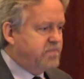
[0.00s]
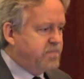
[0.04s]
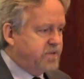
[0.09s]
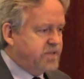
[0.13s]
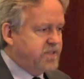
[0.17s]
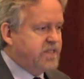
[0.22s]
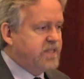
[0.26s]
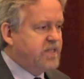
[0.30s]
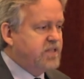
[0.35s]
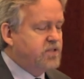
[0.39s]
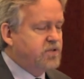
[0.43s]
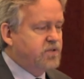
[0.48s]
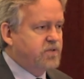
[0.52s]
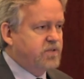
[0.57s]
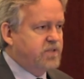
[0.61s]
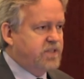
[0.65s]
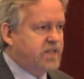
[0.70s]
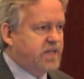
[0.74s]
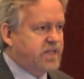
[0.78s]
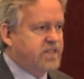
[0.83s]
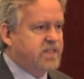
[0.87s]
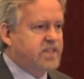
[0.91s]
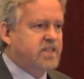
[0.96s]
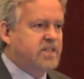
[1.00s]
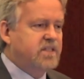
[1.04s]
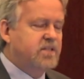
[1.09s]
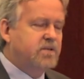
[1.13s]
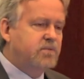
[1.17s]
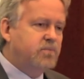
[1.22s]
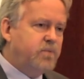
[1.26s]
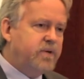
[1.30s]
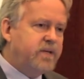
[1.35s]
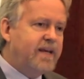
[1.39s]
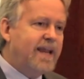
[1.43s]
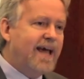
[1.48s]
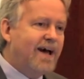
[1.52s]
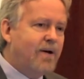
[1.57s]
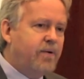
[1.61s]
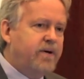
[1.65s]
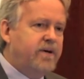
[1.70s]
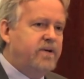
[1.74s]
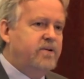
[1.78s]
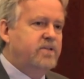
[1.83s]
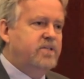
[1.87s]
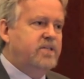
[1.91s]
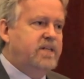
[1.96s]
of procedural justice, we
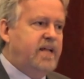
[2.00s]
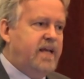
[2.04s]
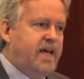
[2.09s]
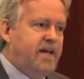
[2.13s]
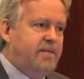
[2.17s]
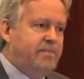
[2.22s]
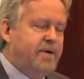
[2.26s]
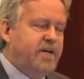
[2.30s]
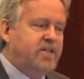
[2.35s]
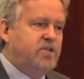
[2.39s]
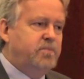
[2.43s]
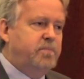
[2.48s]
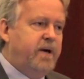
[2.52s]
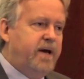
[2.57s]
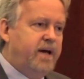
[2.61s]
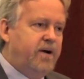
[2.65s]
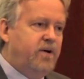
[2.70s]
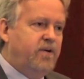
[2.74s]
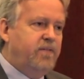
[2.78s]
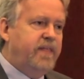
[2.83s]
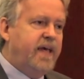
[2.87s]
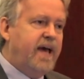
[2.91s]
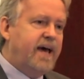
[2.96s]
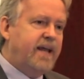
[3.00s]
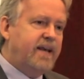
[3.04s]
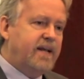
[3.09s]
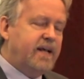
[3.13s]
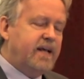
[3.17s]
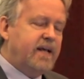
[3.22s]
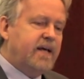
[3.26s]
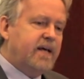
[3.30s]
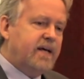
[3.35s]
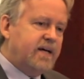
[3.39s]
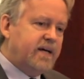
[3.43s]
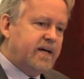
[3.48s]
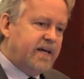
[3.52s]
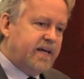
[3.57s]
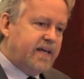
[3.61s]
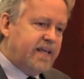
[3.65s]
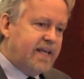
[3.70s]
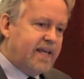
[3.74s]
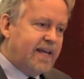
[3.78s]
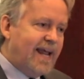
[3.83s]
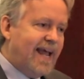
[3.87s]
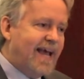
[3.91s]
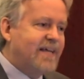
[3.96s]
now understand much better that uh,
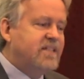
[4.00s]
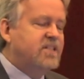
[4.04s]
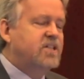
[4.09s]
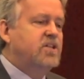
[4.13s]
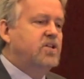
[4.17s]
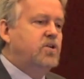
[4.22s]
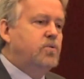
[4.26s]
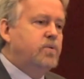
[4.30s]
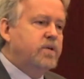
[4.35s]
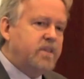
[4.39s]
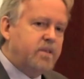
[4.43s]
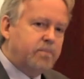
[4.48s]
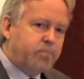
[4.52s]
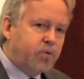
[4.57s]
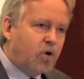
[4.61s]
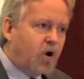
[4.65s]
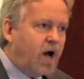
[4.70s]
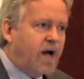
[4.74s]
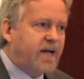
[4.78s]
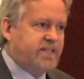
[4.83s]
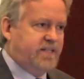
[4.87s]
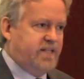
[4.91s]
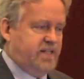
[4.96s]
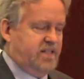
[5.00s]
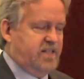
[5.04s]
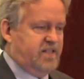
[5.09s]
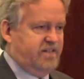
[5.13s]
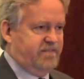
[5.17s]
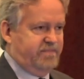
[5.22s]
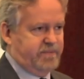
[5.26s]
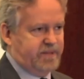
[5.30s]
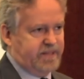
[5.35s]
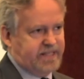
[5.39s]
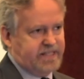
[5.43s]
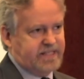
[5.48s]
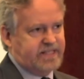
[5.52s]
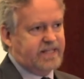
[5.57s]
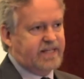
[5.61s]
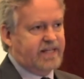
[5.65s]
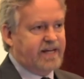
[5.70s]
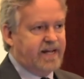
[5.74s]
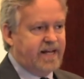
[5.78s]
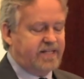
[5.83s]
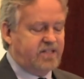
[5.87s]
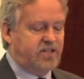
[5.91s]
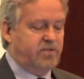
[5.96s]
it has to do with the process of
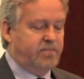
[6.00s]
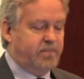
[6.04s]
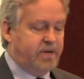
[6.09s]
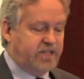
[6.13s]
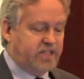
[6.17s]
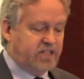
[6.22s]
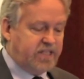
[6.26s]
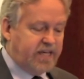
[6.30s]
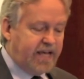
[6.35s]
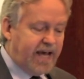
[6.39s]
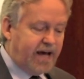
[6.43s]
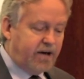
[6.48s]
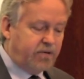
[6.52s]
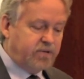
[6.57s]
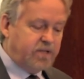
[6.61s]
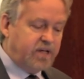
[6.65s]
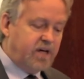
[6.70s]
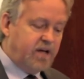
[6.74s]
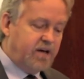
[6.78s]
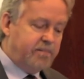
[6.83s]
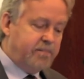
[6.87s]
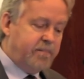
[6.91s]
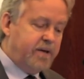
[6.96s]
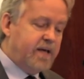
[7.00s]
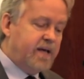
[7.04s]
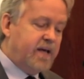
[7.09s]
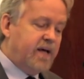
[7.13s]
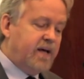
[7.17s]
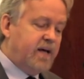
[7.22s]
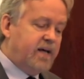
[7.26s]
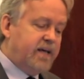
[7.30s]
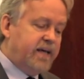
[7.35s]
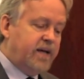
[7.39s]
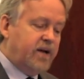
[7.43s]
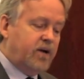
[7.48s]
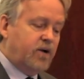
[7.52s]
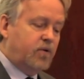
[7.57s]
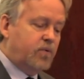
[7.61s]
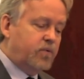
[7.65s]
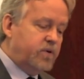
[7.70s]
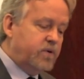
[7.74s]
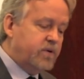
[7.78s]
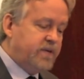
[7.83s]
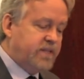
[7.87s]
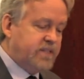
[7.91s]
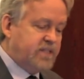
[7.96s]
policing and not so much the outcome.
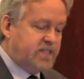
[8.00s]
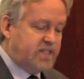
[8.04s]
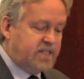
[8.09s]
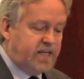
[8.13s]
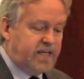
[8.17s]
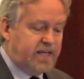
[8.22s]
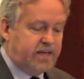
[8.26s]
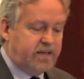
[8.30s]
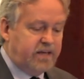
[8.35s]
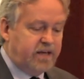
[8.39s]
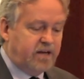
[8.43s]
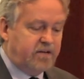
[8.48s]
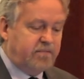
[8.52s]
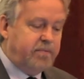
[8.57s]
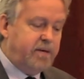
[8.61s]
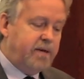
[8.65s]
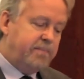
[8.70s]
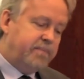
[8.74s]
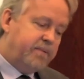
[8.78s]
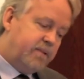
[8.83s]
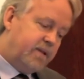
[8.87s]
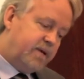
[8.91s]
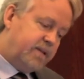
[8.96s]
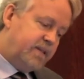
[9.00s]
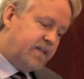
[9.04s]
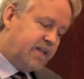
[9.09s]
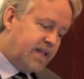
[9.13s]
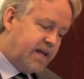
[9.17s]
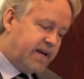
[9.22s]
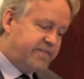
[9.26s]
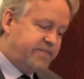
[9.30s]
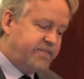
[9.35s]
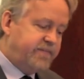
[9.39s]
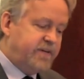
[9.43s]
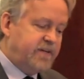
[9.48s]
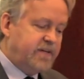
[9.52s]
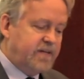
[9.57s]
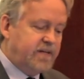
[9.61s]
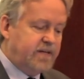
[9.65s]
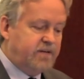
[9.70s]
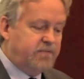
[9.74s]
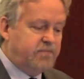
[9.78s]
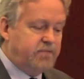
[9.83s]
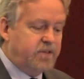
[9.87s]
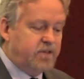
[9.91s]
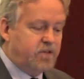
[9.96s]
Here you can see young people on the left
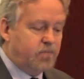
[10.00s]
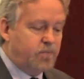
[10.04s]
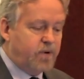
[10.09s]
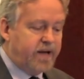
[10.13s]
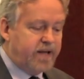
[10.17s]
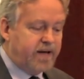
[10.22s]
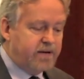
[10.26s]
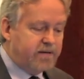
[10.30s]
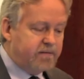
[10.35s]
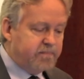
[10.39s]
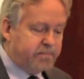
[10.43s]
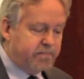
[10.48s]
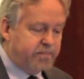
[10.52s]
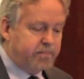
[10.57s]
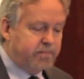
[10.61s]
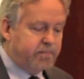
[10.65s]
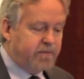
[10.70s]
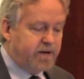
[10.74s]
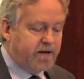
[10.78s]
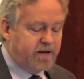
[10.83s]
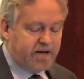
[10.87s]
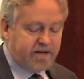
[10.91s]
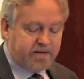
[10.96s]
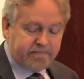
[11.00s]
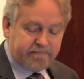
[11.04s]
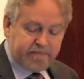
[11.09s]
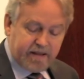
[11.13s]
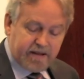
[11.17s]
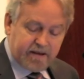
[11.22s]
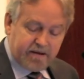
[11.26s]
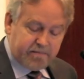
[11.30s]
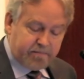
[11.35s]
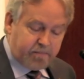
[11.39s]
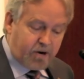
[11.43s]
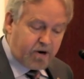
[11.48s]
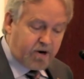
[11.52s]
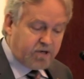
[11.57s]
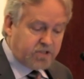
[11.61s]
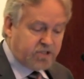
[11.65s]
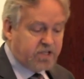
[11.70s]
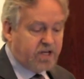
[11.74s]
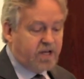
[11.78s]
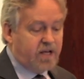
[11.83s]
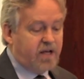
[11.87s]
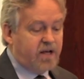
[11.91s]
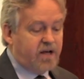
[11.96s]
uh, with the red uh,
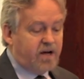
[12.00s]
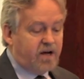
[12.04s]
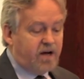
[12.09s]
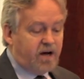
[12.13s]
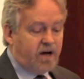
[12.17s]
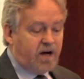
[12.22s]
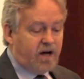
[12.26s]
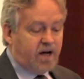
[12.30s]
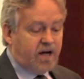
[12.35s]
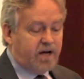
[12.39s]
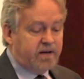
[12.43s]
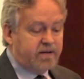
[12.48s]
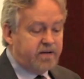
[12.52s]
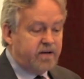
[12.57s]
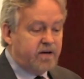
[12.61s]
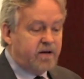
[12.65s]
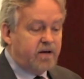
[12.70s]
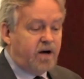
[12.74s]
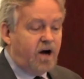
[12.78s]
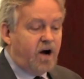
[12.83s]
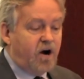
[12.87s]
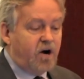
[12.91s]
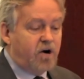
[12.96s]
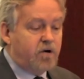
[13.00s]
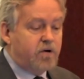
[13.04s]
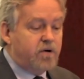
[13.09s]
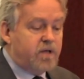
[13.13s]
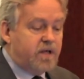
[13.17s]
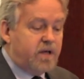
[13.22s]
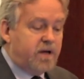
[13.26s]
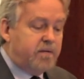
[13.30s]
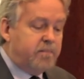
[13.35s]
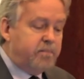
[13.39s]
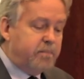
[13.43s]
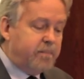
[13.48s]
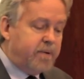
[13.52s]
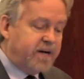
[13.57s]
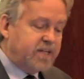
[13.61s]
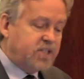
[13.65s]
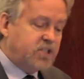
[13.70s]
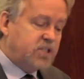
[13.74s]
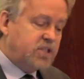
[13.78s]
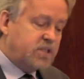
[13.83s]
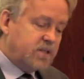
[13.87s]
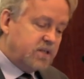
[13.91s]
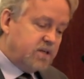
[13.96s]
bars uh, are
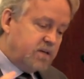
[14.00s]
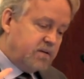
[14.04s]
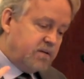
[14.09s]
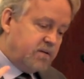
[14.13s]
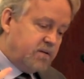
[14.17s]
much,